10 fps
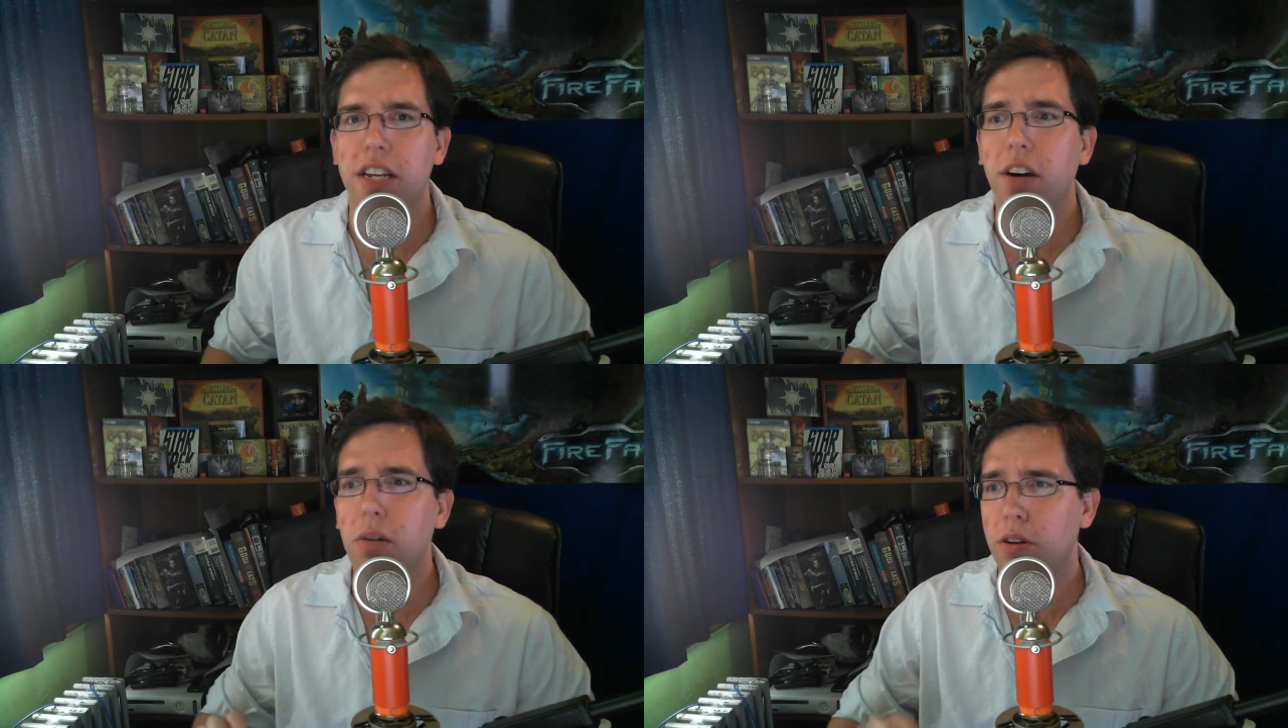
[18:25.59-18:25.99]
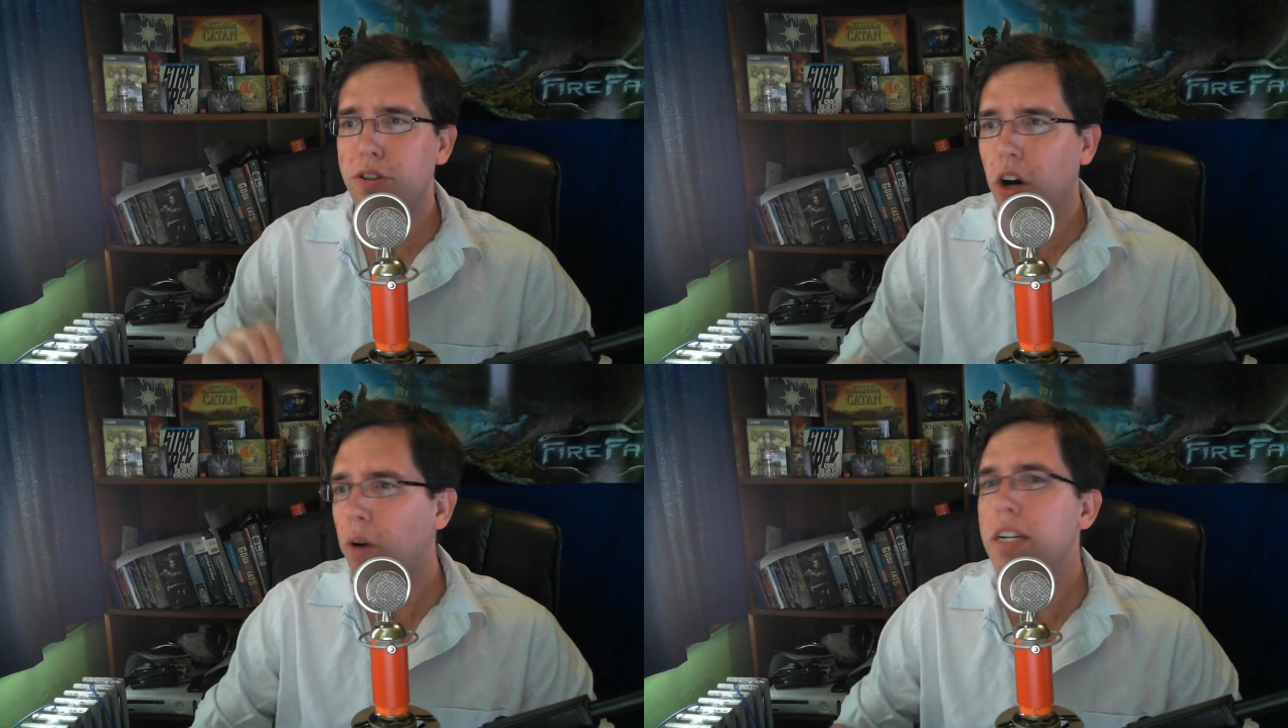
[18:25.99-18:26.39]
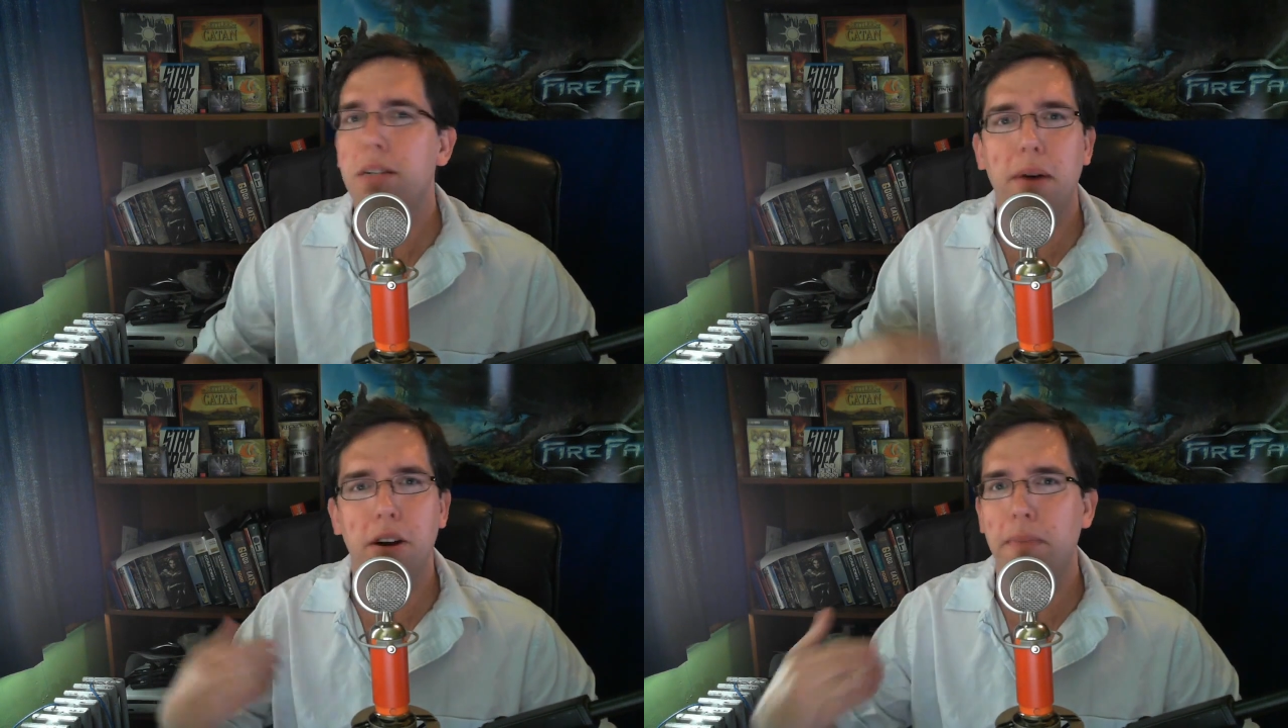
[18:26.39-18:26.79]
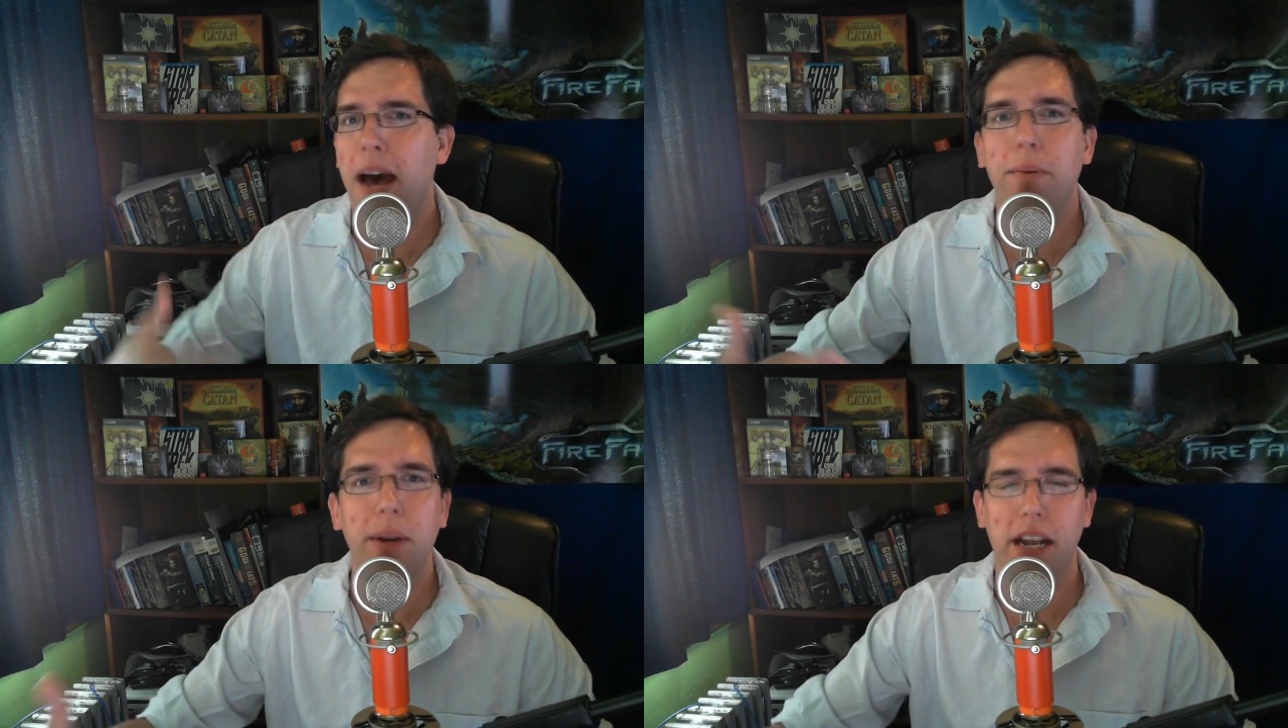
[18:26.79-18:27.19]
almost always better
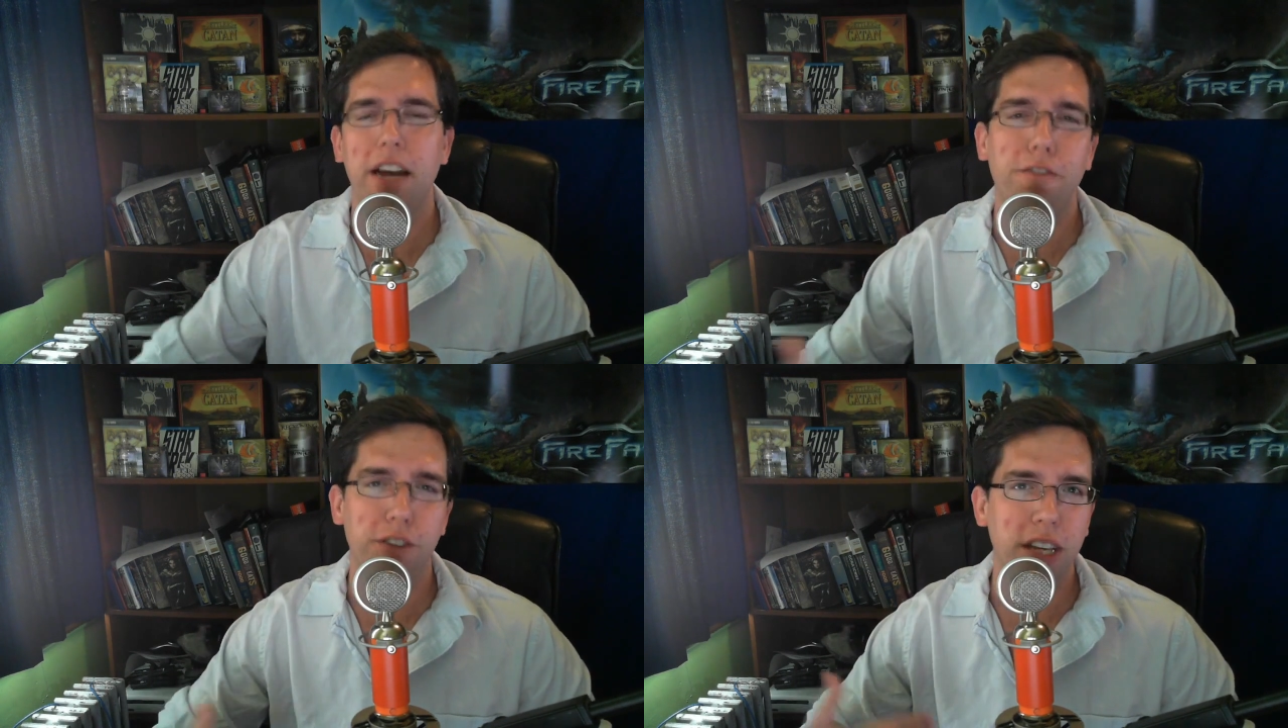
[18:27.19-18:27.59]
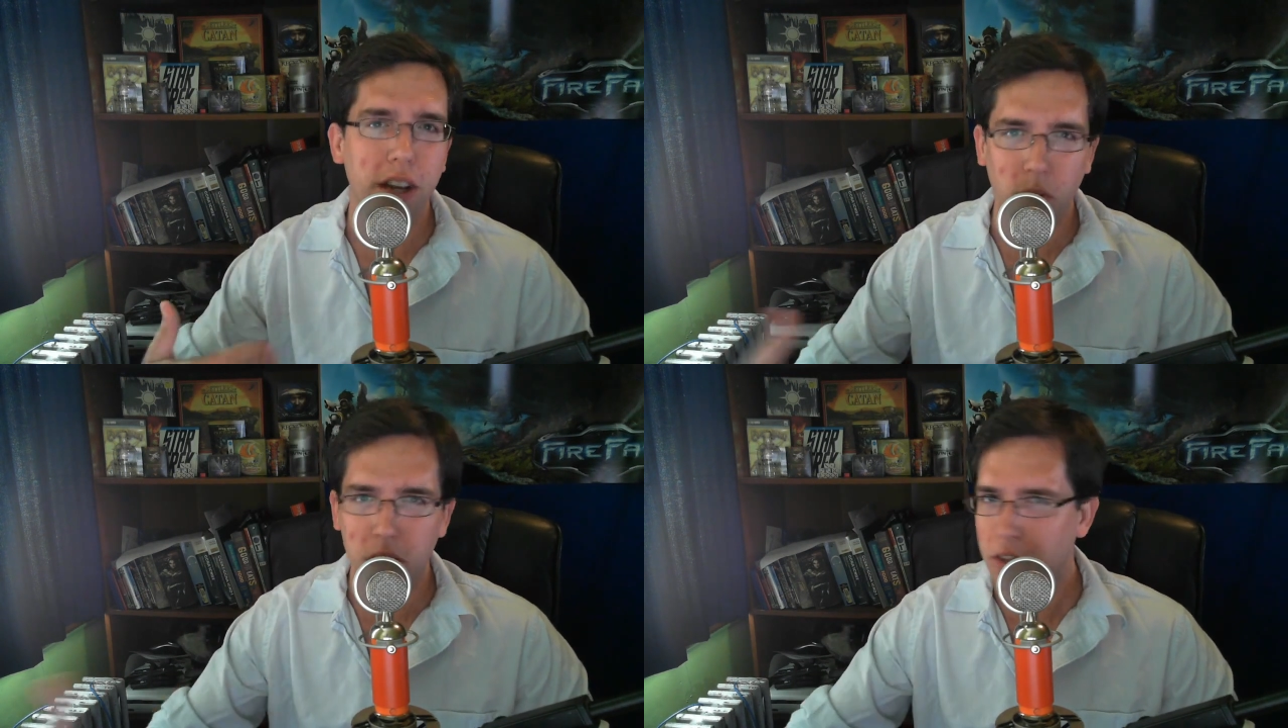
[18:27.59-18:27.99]
battery life for the other ones